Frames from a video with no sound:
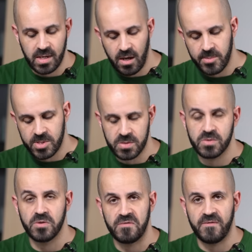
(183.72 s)
kilometers,
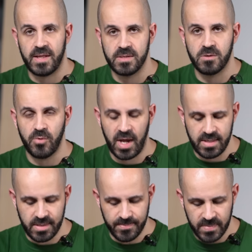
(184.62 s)
so it felt
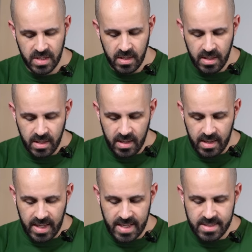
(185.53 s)
right.
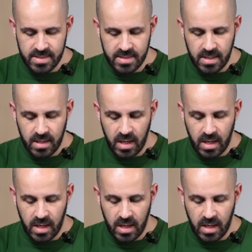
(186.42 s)
And